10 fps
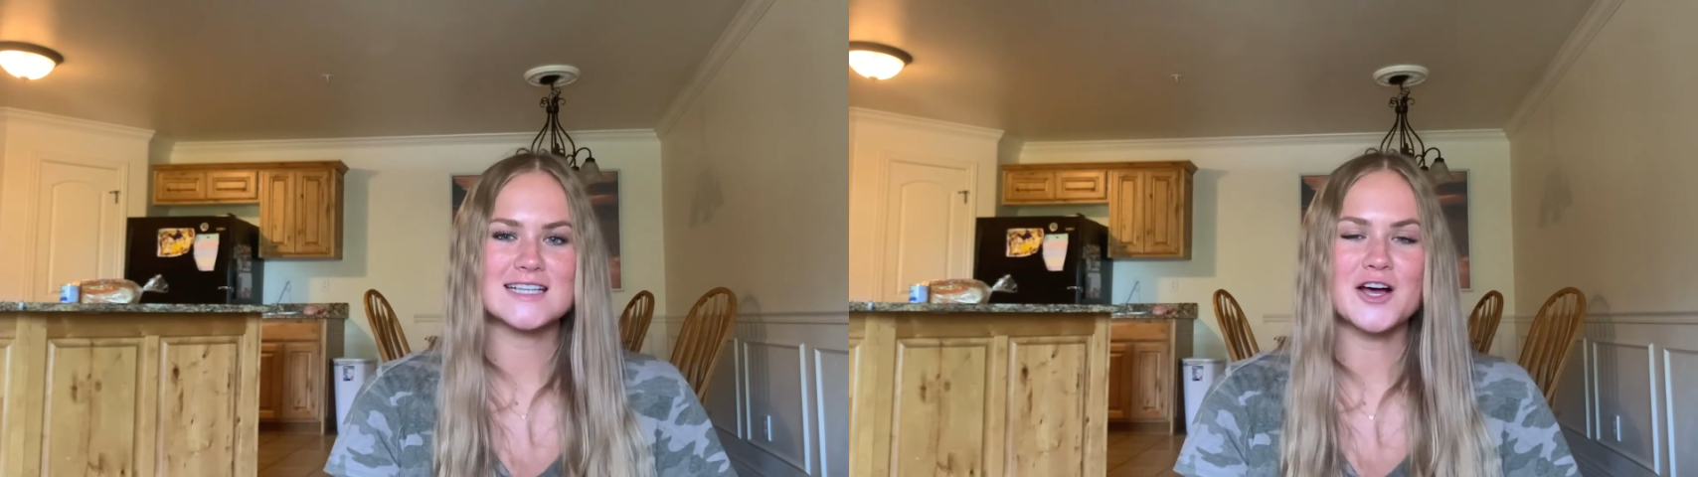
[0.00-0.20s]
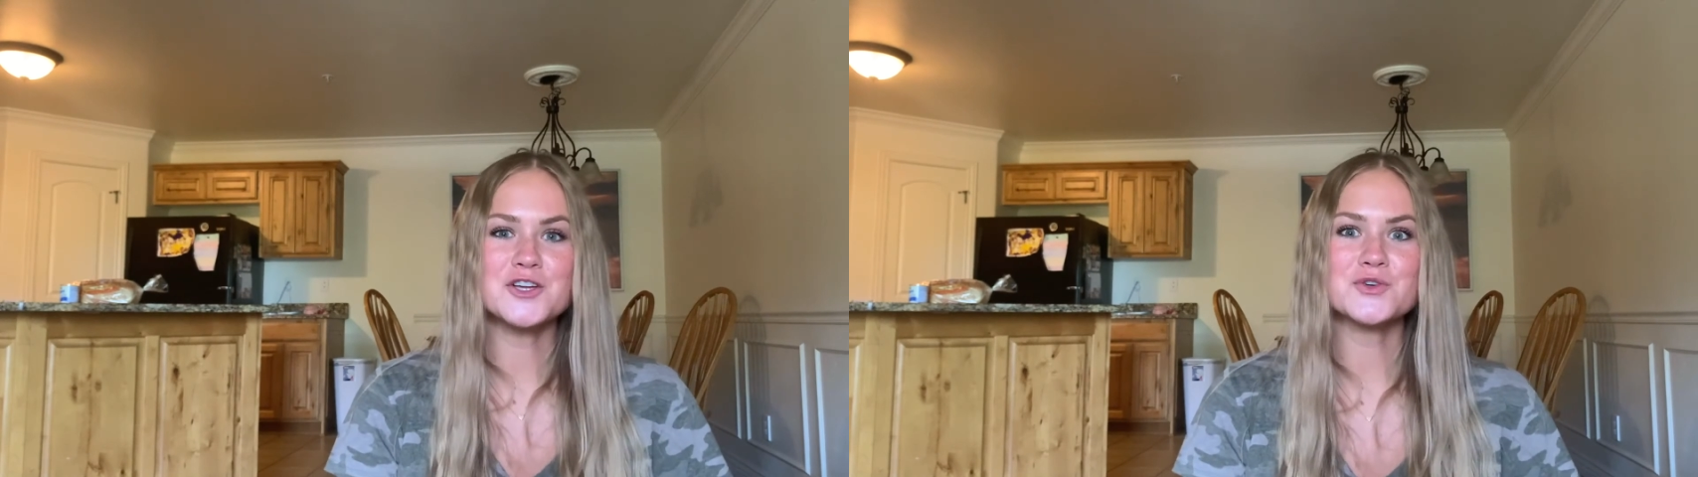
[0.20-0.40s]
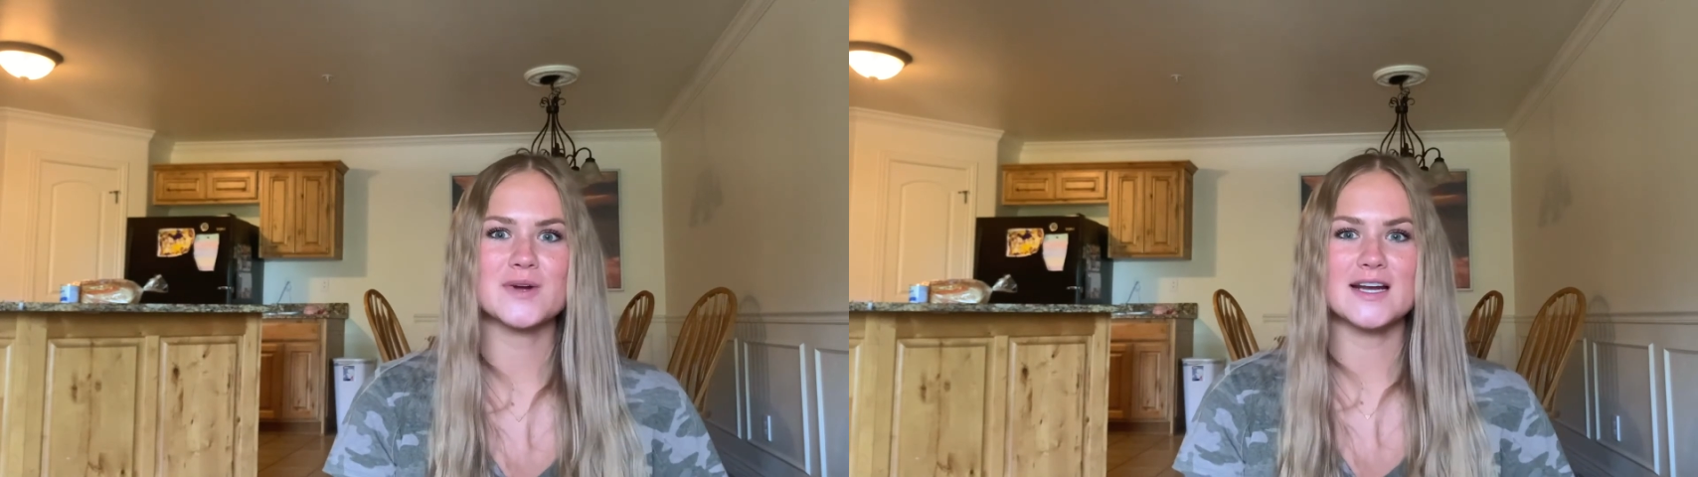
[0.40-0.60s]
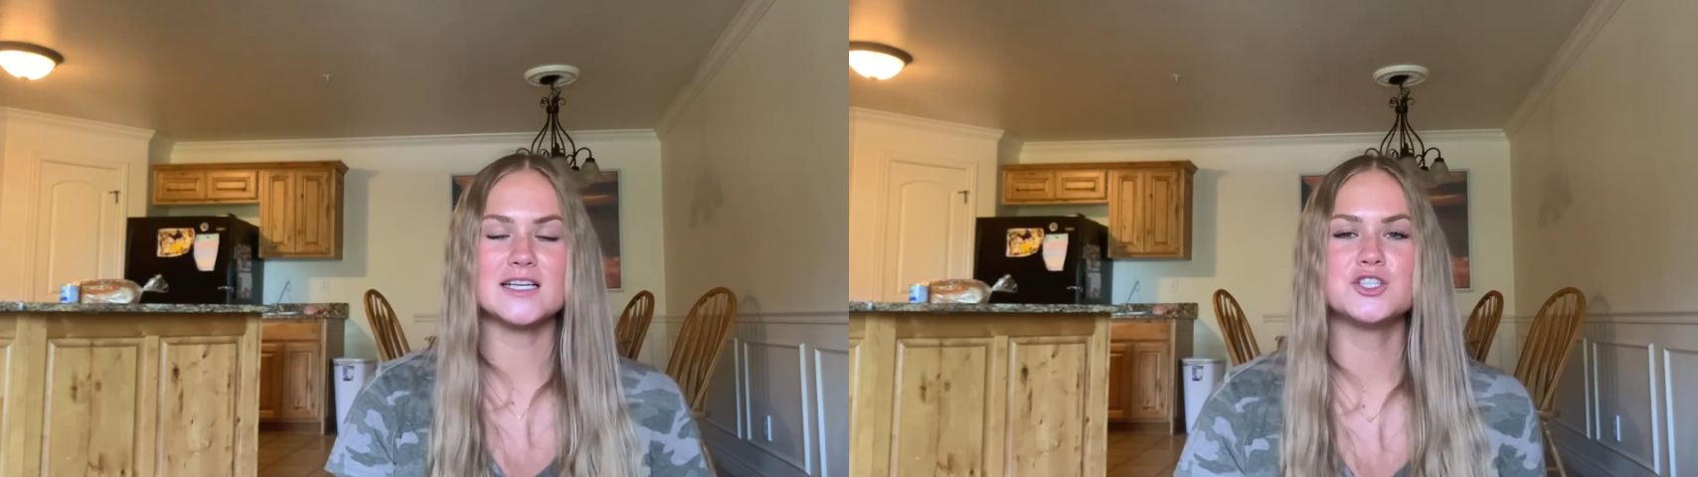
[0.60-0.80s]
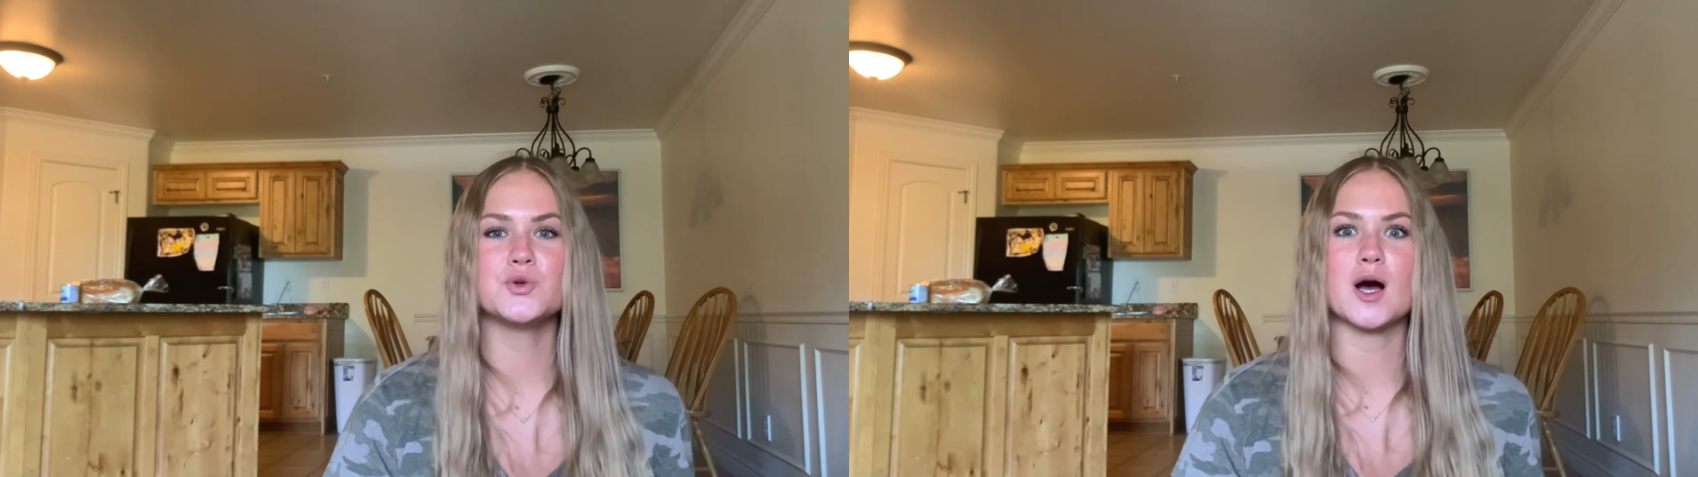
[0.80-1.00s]
Now you're
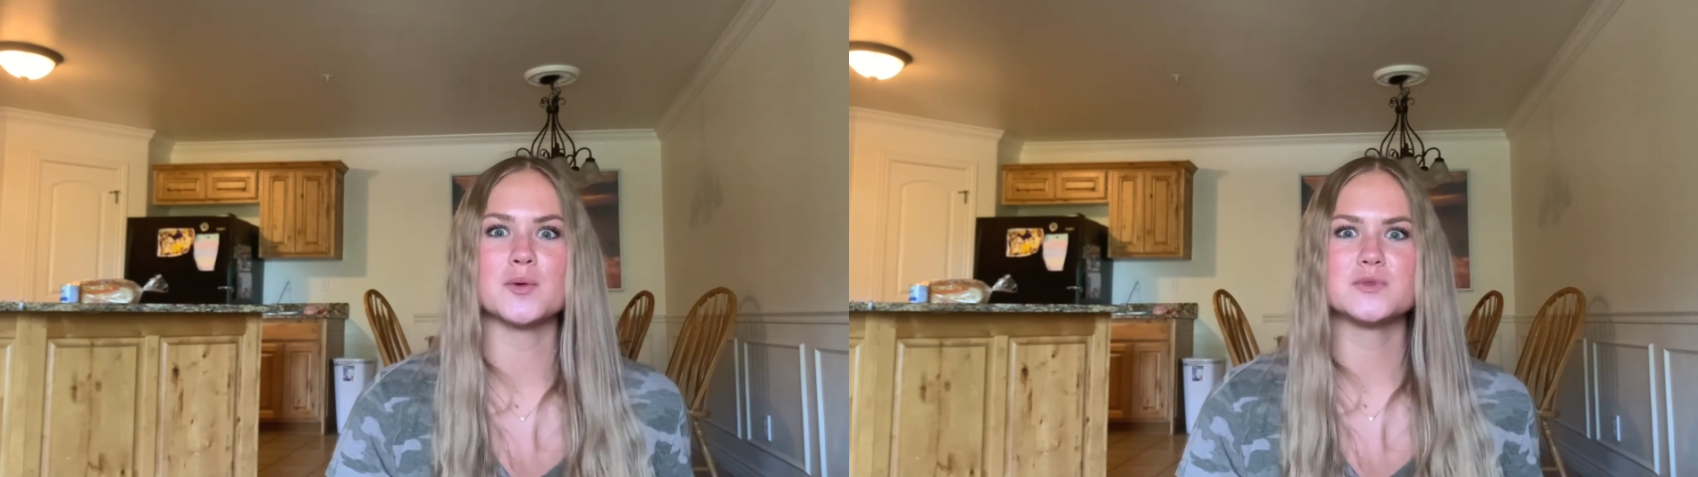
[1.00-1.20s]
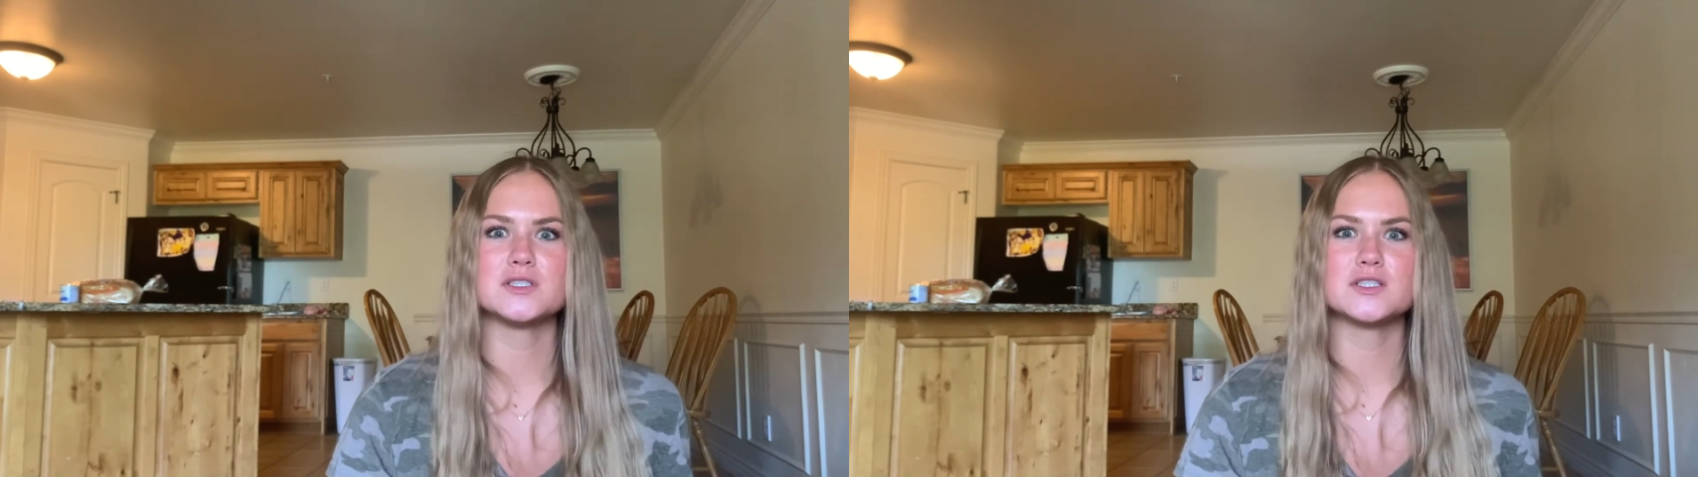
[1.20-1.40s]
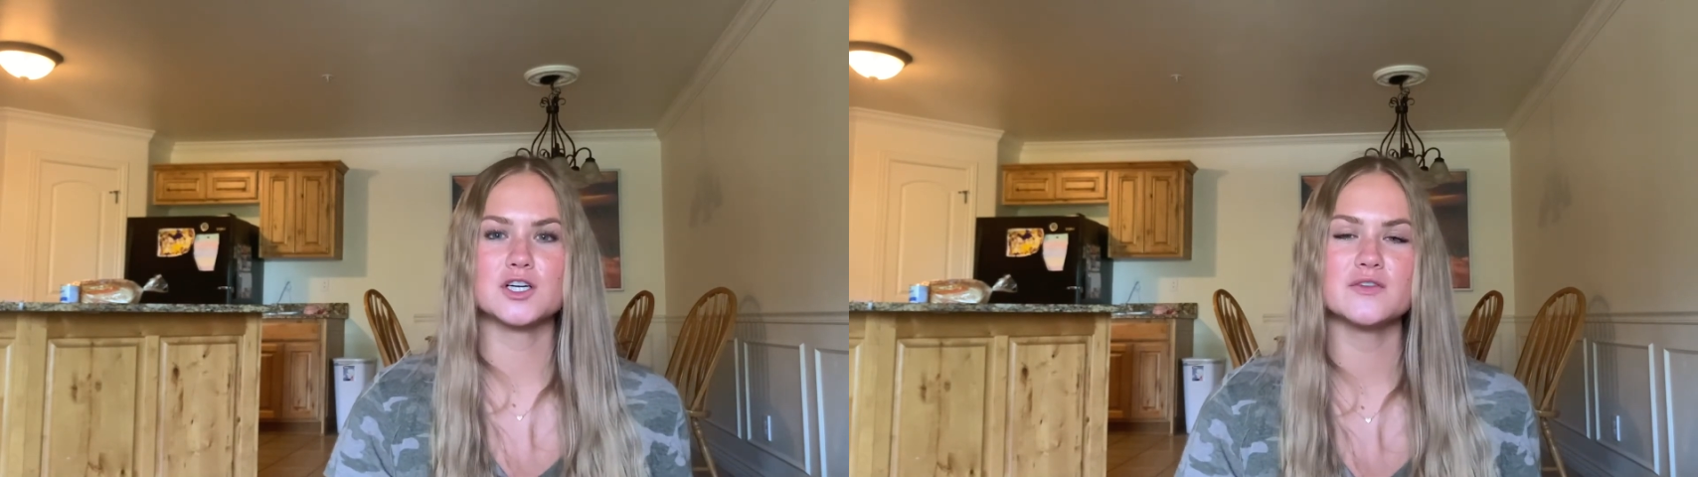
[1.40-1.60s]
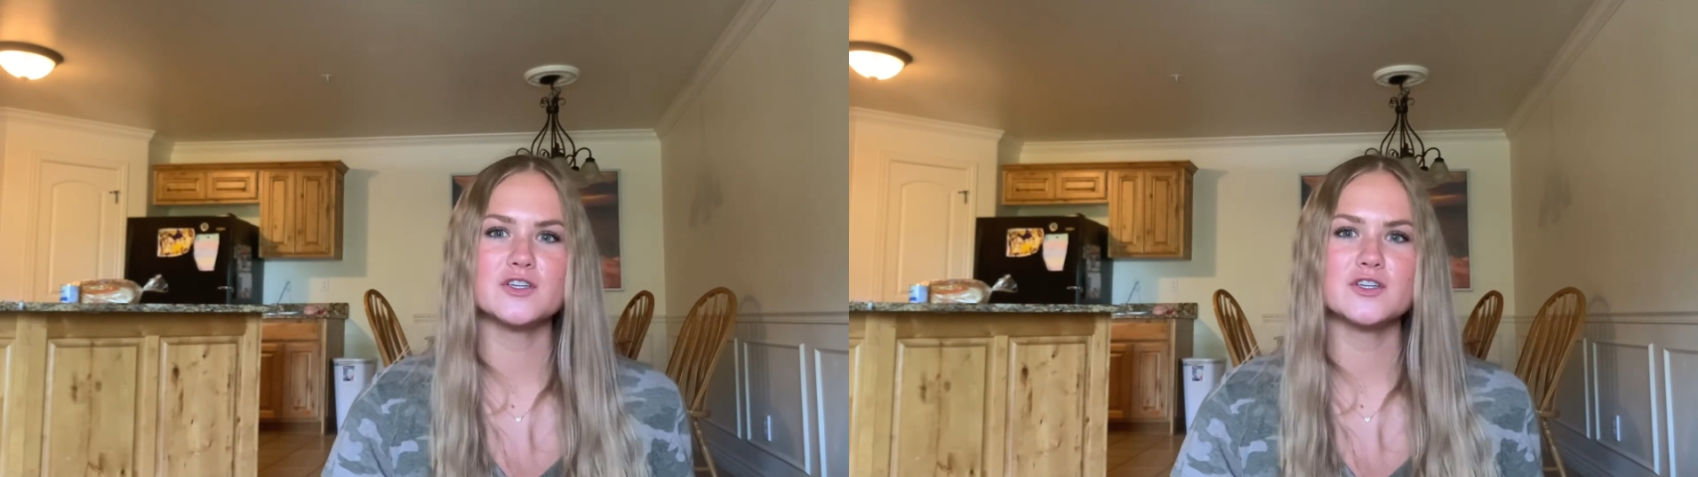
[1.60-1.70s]
ready to observe